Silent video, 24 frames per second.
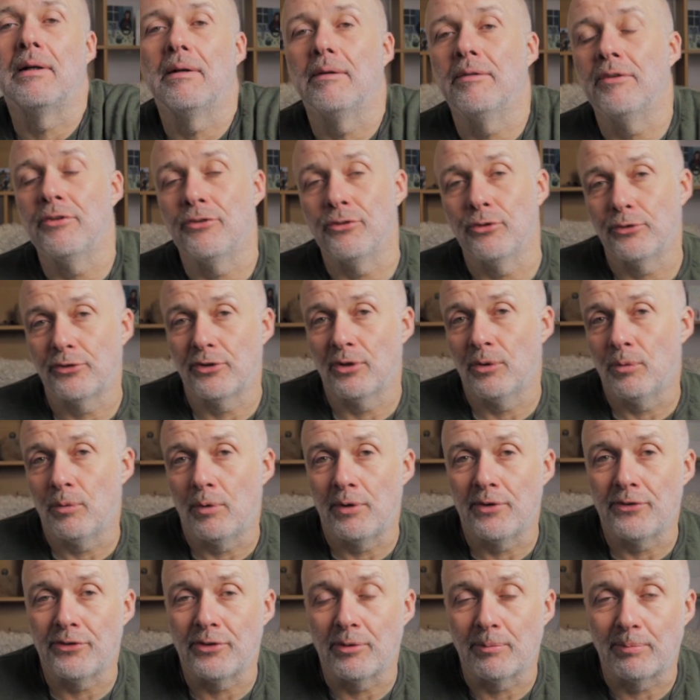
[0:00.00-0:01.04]
There's also
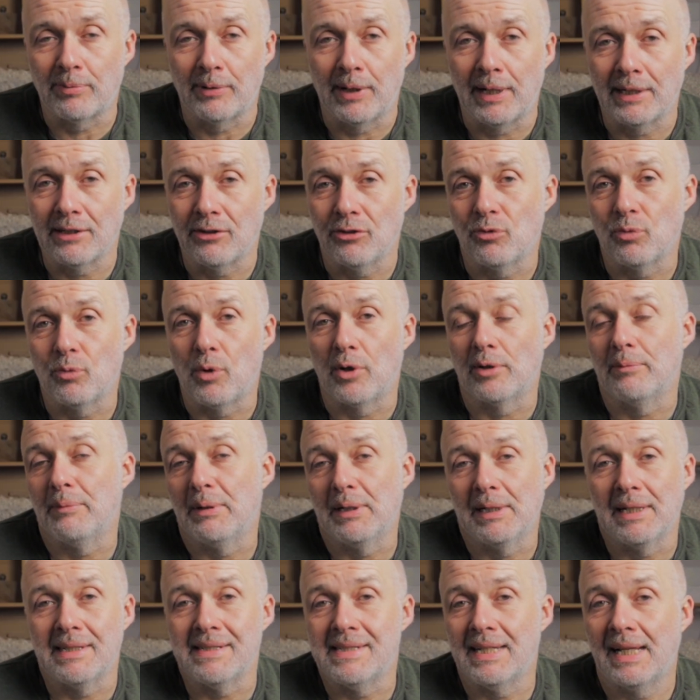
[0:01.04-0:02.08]
ones that practice one
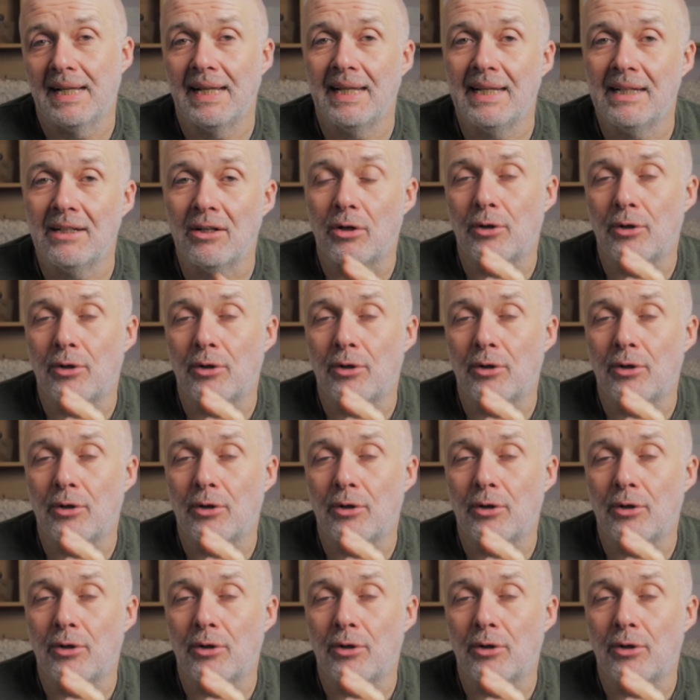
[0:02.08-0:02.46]
meal a day,